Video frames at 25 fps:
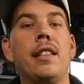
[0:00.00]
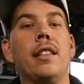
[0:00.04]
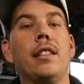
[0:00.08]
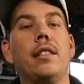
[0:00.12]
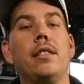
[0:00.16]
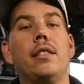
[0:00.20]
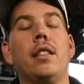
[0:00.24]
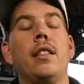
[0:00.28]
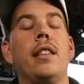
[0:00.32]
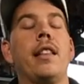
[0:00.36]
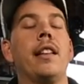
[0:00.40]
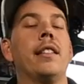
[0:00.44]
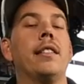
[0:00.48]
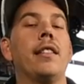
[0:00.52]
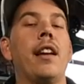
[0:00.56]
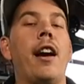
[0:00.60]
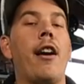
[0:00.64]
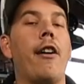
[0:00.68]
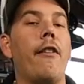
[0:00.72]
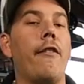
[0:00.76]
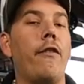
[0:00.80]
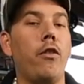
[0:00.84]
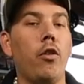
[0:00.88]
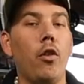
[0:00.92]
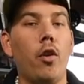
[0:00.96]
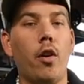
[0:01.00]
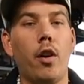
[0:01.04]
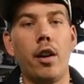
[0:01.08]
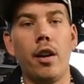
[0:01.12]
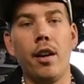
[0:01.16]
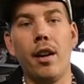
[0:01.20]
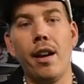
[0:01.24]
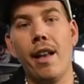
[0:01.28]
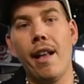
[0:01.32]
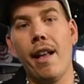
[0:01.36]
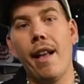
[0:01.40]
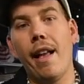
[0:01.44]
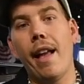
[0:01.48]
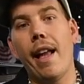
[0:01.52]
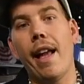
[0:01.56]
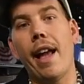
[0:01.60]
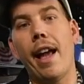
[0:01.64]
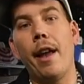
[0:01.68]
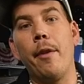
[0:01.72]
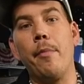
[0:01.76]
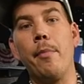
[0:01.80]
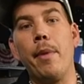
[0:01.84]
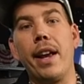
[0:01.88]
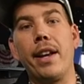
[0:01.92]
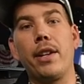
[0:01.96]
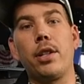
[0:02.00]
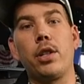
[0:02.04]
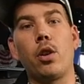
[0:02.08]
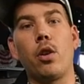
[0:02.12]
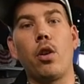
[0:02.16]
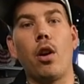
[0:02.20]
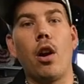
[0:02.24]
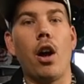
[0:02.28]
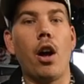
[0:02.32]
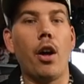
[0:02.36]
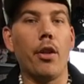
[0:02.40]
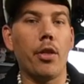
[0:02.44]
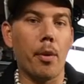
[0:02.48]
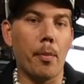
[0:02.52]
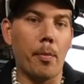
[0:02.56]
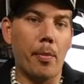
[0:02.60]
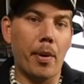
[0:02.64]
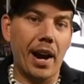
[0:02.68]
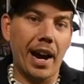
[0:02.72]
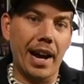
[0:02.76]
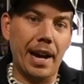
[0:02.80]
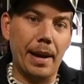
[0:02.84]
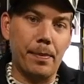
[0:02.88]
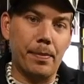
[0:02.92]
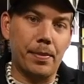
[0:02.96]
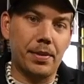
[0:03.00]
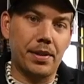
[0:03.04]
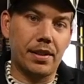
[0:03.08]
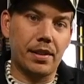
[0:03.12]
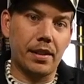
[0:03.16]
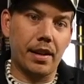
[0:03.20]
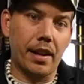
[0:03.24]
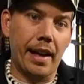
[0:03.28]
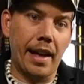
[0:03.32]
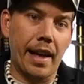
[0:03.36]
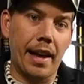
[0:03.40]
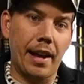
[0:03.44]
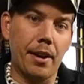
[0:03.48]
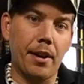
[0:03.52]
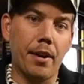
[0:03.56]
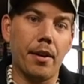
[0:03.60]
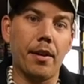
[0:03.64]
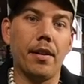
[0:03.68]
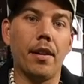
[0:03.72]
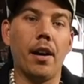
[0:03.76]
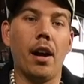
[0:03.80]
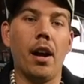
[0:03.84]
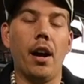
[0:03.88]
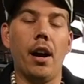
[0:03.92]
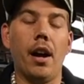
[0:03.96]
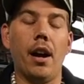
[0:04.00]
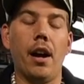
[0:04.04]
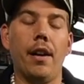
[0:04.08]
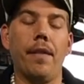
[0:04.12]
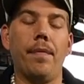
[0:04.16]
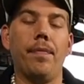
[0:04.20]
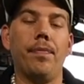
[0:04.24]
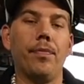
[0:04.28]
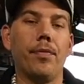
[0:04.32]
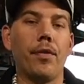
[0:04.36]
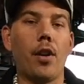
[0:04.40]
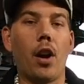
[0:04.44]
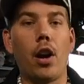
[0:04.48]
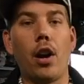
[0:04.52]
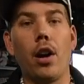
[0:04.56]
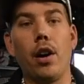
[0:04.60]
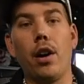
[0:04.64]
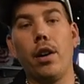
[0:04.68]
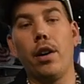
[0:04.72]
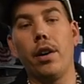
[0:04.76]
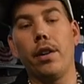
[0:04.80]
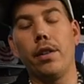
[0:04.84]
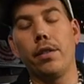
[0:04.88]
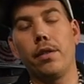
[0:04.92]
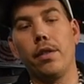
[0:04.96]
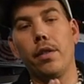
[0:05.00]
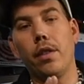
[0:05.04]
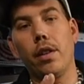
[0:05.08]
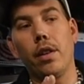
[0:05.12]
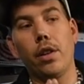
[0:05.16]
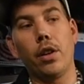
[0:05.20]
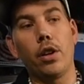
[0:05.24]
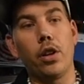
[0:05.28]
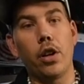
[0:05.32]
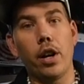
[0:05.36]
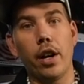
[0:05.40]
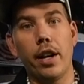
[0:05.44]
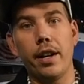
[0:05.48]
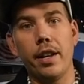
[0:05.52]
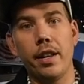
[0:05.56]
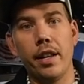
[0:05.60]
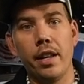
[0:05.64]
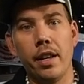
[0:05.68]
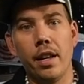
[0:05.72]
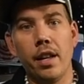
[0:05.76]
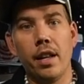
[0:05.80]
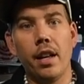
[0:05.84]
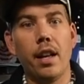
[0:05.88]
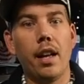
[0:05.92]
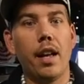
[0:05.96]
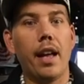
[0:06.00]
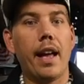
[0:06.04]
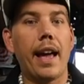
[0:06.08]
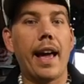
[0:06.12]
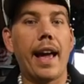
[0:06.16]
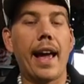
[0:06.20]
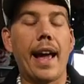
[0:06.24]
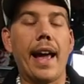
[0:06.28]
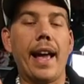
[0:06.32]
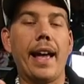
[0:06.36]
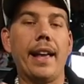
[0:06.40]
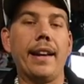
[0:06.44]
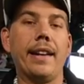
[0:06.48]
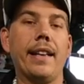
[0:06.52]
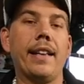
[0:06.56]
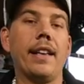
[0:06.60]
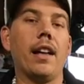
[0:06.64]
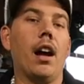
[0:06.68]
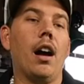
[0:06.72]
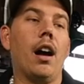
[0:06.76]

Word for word: to the entire floor and make sure all the pipes and are good and